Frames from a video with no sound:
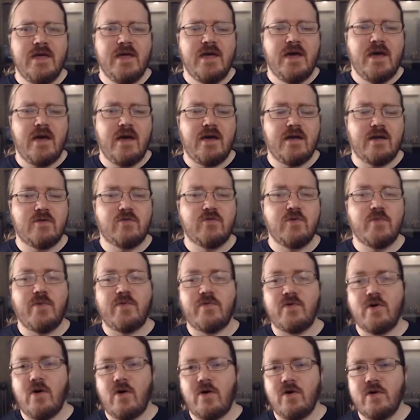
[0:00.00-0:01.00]
I had a group
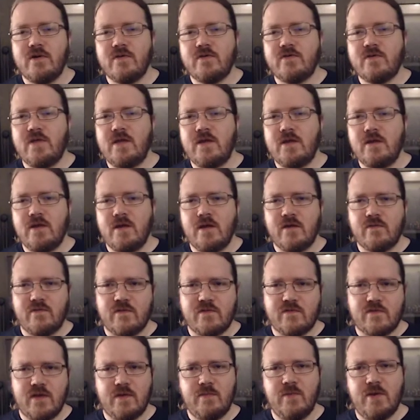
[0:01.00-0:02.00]
of guards eating at the
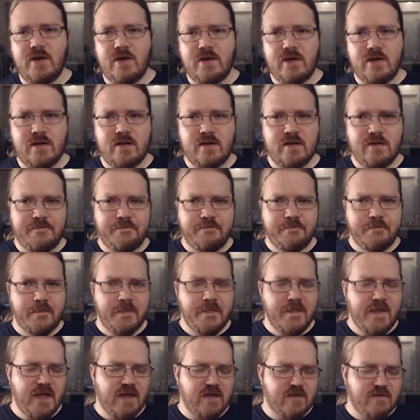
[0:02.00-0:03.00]
same inn, and
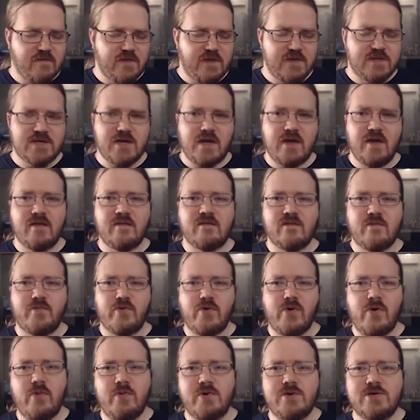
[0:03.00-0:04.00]
as the giants
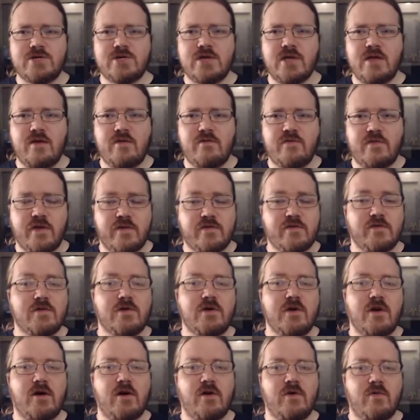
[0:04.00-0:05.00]
approached, a
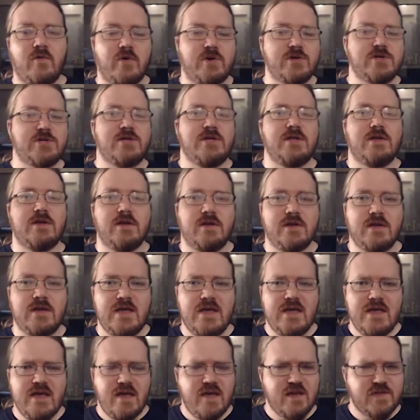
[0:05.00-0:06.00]
flustered guard rushed in and
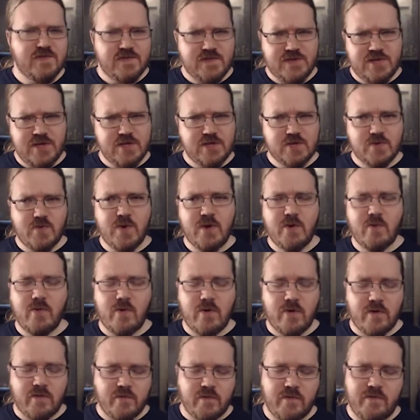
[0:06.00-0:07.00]
exchanged quick
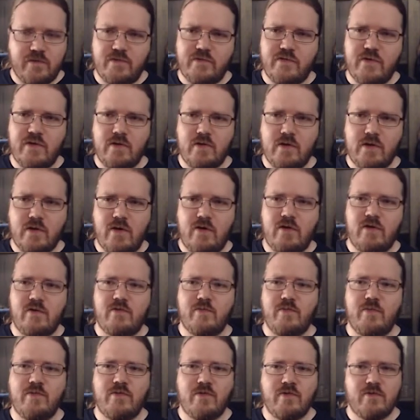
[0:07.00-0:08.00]
words with his fellow
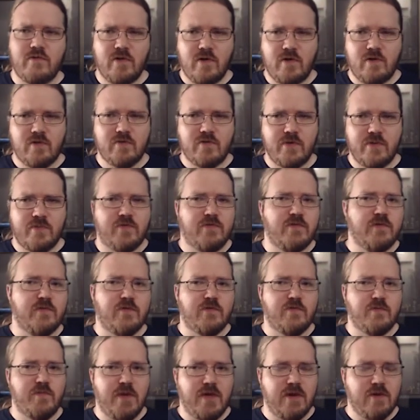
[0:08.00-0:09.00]
guards before they all gripped their
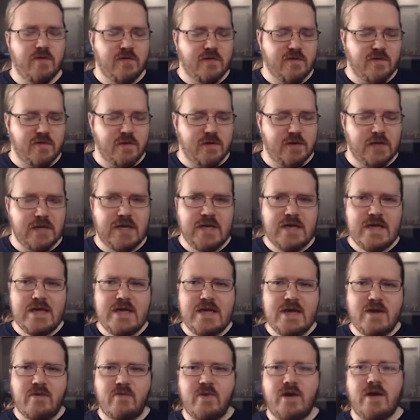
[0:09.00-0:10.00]
spears and
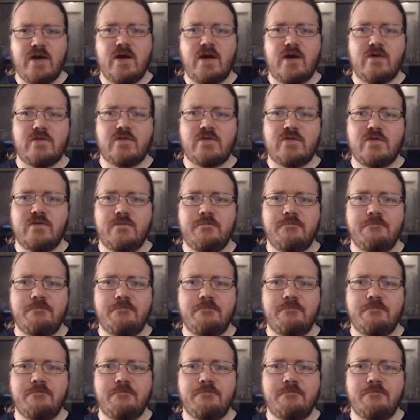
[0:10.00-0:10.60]
ran out.